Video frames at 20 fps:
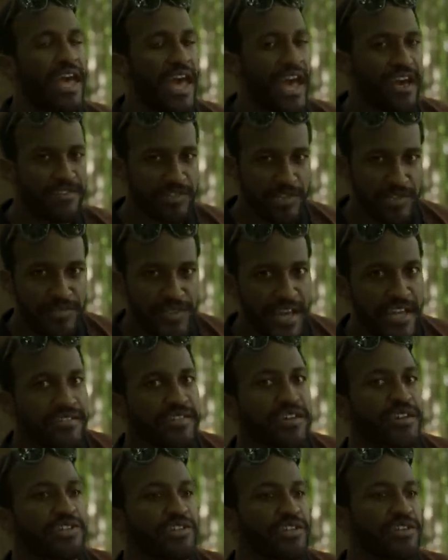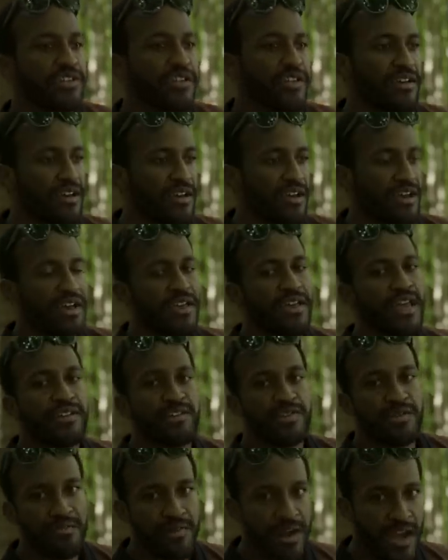execute that section,
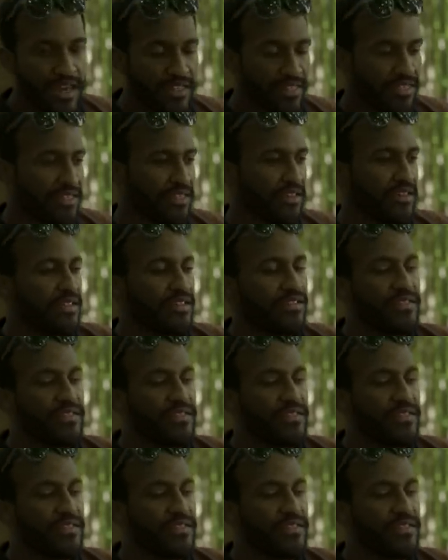catch your breath.